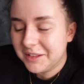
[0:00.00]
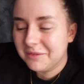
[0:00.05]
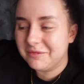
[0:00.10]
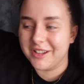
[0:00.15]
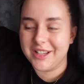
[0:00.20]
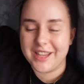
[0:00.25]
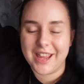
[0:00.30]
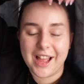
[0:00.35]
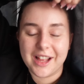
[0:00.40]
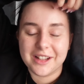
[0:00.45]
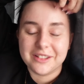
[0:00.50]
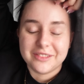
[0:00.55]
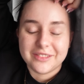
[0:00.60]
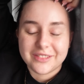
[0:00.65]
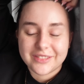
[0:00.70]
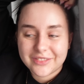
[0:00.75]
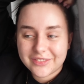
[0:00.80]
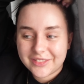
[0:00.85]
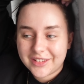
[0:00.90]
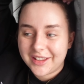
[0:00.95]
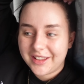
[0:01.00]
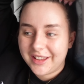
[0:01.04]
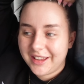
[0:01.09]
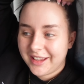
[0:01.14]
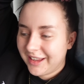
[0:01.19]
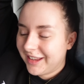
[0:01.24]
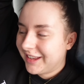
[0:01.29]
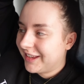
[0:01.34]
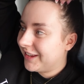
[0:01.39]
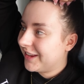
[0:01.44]
But yeah,
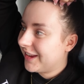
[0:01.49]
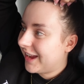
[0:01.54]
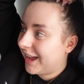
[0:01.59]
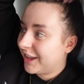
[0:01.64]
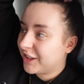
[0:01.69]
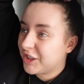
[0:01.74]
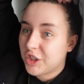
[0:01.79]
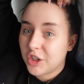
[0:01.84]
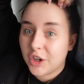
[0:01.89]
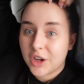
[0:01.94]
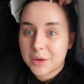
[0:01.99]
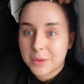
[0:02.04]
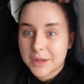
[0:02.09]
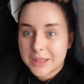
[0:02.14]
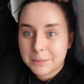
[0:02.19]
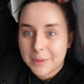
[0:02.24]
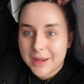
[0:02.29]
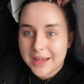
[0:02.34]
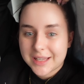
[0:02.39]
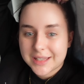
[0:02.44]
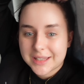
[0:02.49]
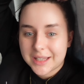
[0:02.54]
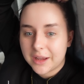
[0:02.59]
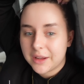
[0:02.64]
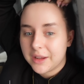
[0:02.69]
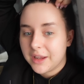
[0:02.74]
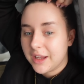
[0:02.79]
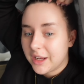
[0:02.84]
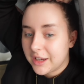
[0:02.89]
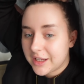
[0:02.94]
I'll show you his
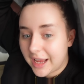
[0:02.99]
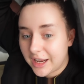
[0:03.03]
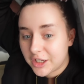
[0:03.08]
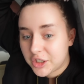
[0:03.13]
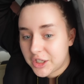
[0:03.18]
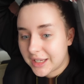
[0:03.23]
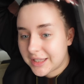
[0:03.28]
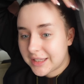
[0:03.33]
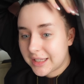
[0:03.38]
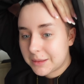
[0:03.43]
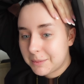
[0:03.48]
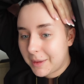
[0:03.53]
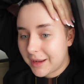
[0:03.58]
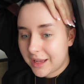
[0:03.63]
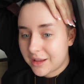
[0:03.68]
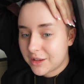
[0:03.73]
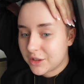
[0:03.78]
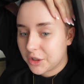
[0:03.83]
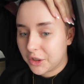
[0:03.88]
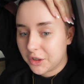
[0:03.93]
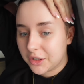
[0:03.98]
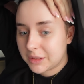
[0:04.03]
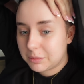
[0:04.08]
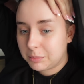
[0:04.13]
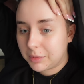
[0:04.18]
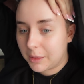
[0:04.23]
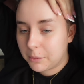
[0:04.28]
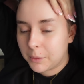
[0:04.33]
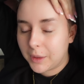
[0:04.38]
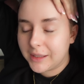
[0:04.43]
pizza. Yeah, Jesse's making toast.
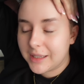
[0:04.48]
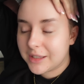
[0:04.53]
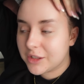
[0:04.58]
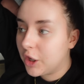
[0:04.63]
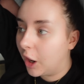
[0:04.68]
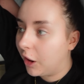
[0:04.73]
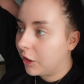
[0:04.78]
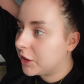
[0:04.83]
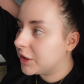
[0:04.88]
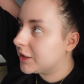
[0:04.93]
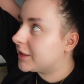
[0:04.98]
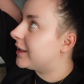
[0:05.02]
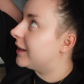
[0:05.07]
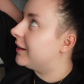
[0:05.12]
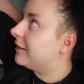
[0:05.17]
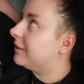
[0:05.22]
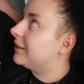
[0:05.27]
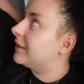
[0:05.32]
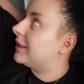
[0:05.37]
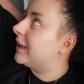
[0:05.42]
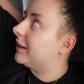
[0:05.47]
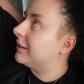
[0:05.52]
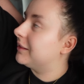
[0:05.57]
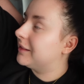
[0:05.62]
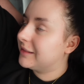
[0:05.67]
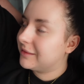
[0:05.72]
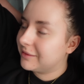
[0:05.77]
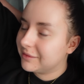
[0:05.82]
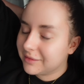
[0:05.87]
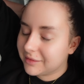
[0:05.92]
Well, he's not, because the
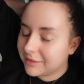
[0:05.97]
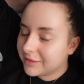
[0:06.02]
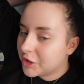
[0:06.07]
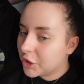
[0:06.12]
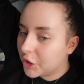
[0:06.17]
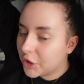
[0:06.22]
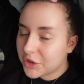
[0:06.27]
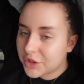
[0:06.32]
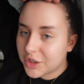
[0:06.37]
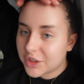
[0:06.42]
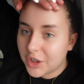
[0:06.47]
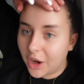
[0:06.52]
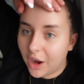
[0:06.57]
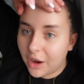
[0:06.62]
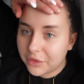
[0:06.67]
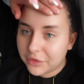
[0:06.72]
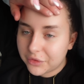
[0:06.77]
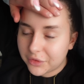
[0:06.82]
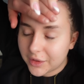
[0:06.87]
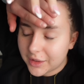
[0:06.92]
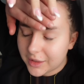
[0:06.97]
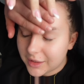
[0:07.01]
toaster's off.